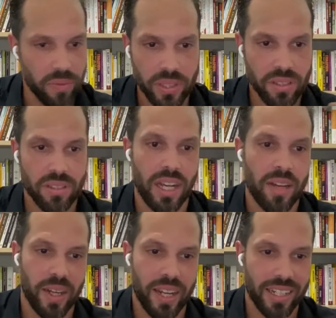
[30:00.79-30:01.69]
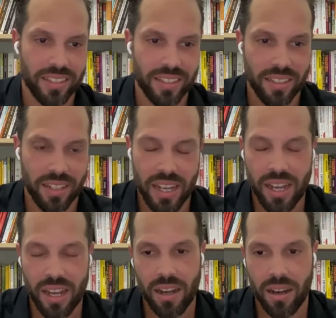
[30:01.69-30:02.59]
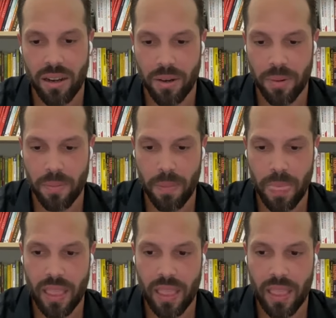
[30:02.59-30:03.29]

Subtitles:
This is not by accident. Um,